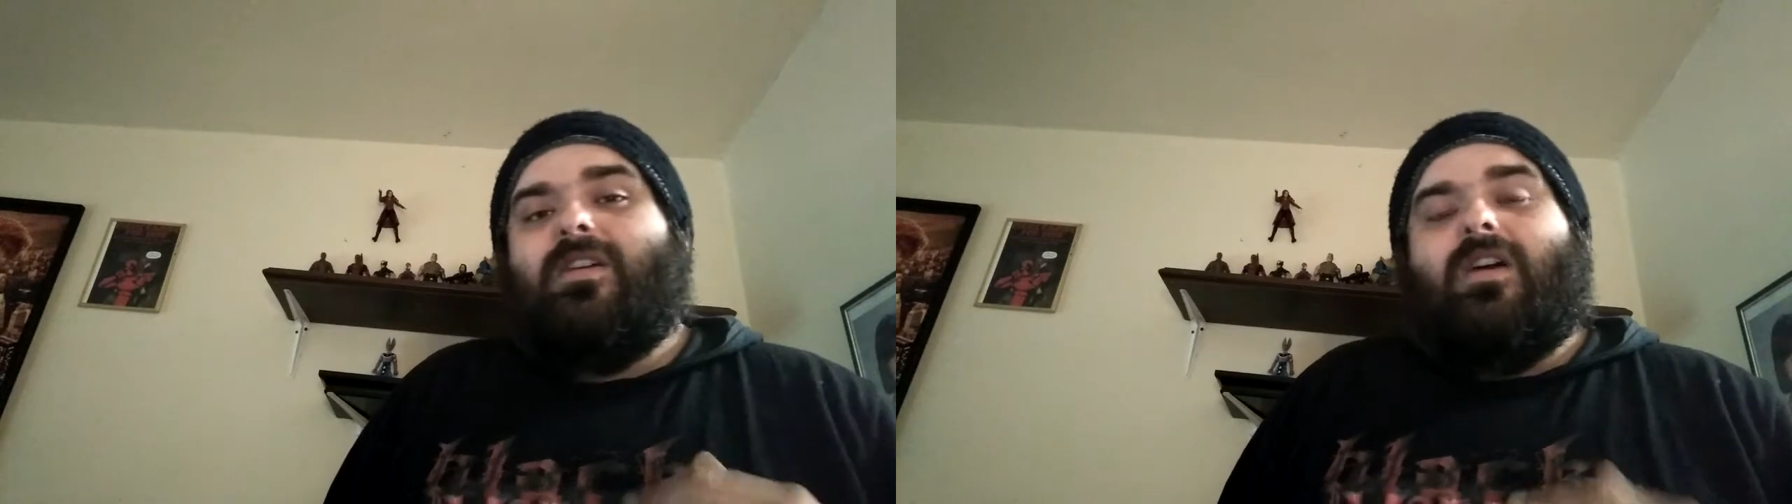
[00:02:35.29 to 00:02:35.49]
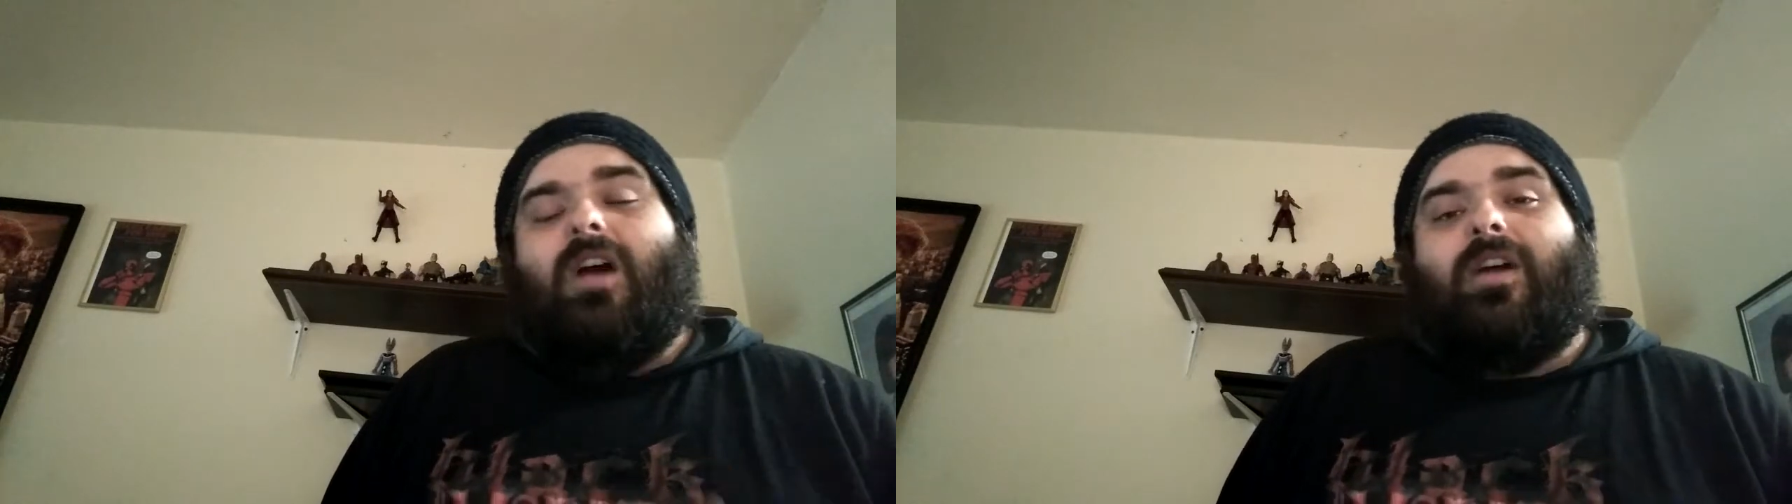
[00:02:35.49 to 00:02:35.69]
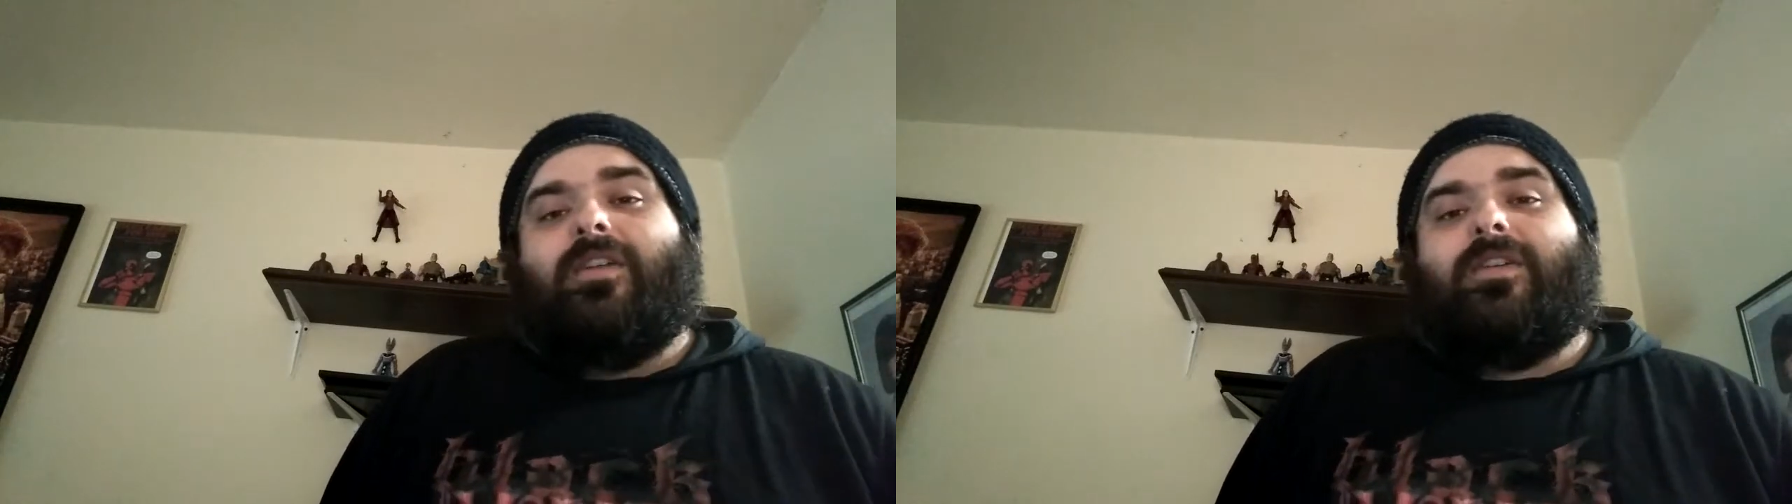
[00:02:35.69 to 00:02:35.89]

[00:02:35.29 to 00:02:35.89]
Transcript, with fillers: on